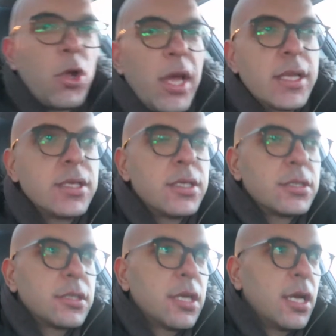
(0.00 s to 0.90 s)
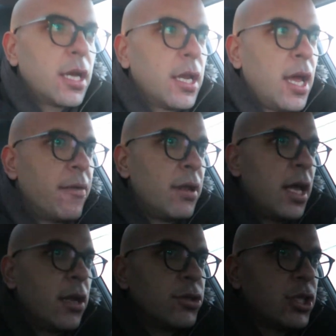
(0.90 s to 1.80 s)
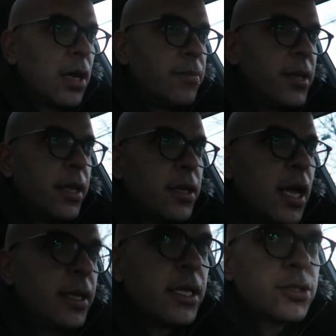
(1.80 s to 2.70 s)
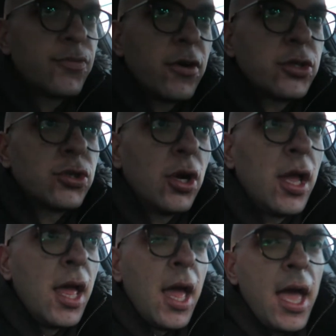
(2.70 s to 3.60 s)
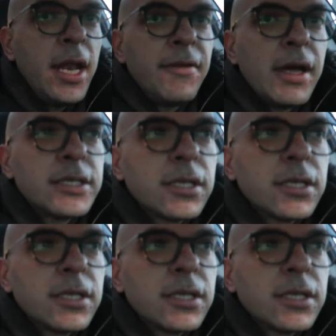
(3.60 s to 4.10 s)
collectors are gonna have a lot of job then. Yeah, that's for sure. Anyways, and they're